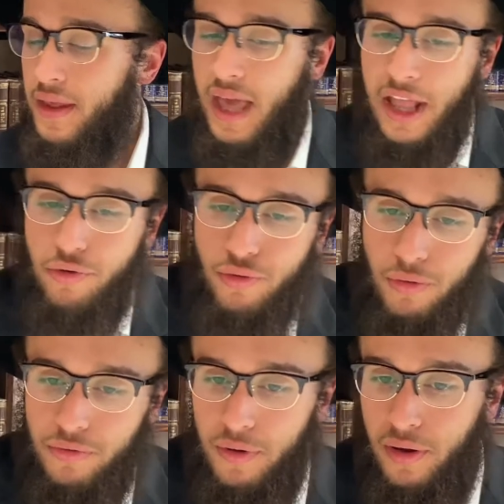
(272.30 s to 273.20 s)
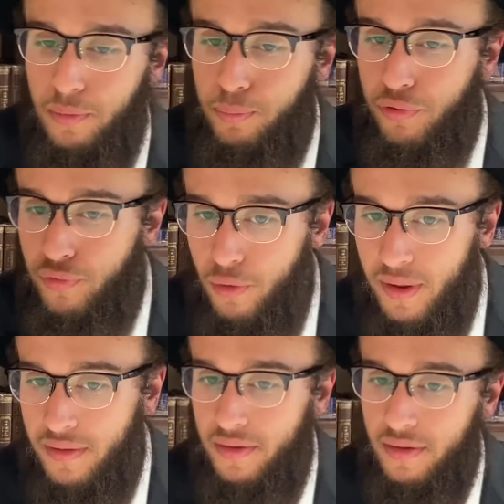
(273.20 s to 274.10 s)
and you don't perform
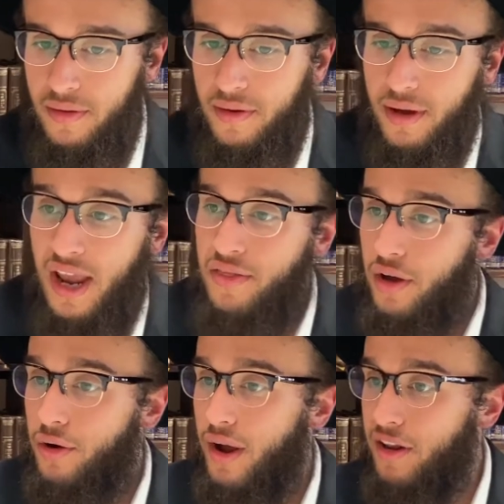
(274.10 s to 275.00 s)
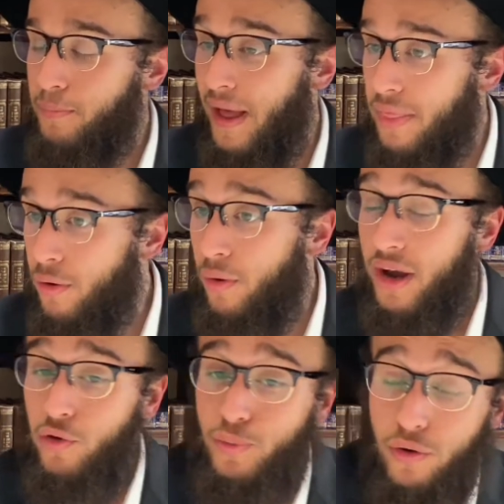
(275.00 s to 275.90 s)
it in the correct path, or
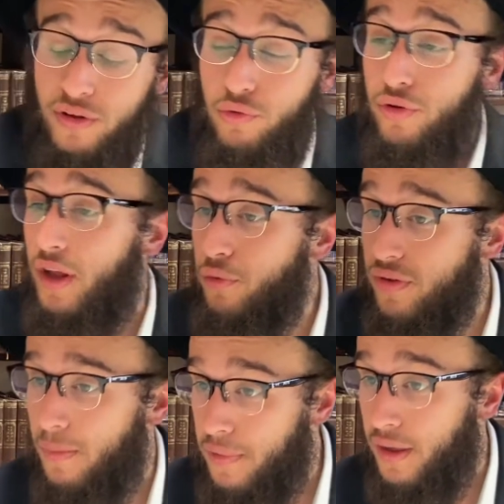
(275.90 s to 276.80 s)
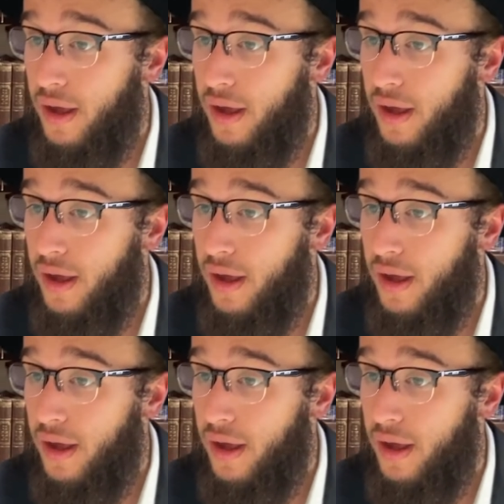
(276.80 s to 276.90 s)
Akadosh Baruch Hu said, do not do something,